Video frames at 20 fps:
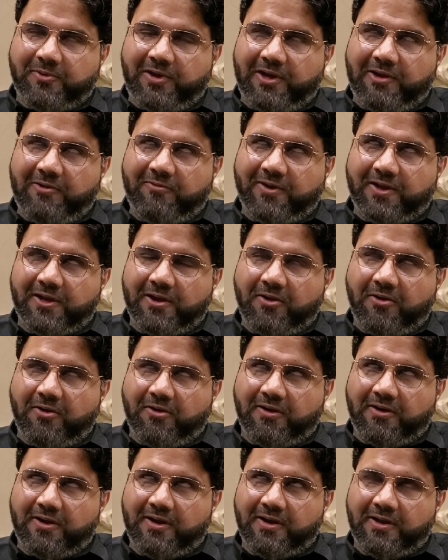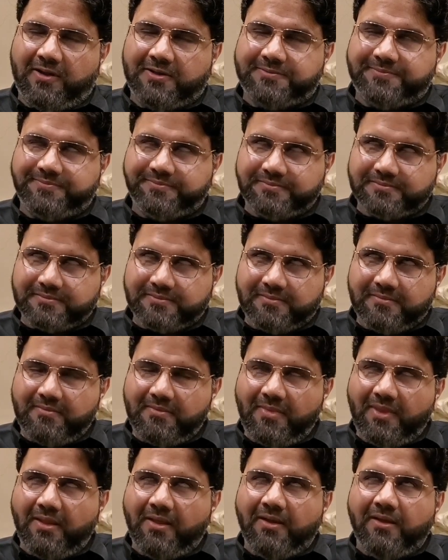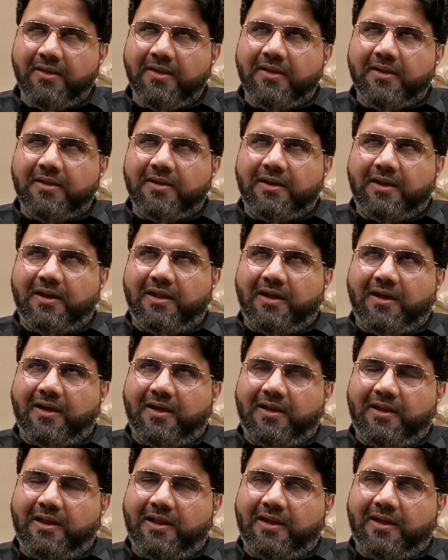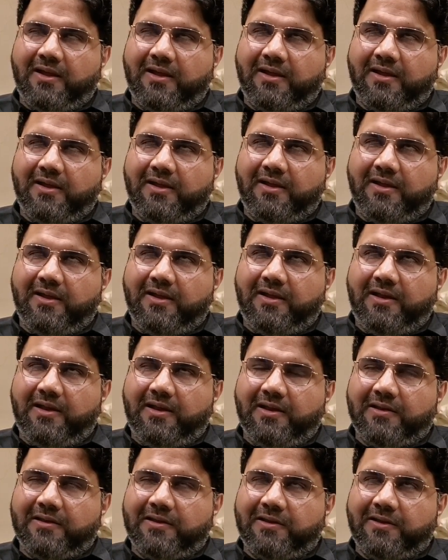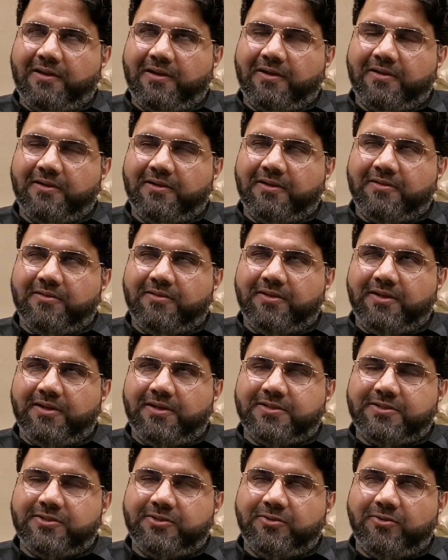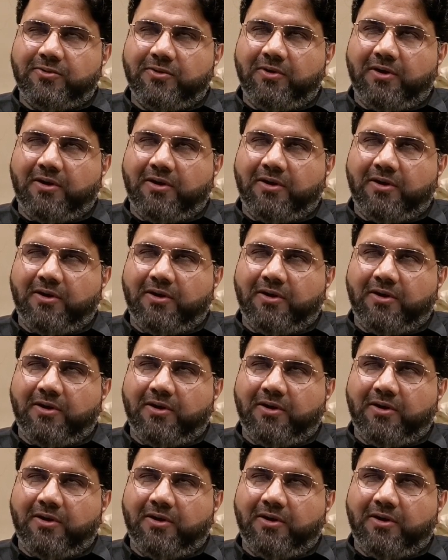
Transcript: only one God. La ilaha illallah. There is no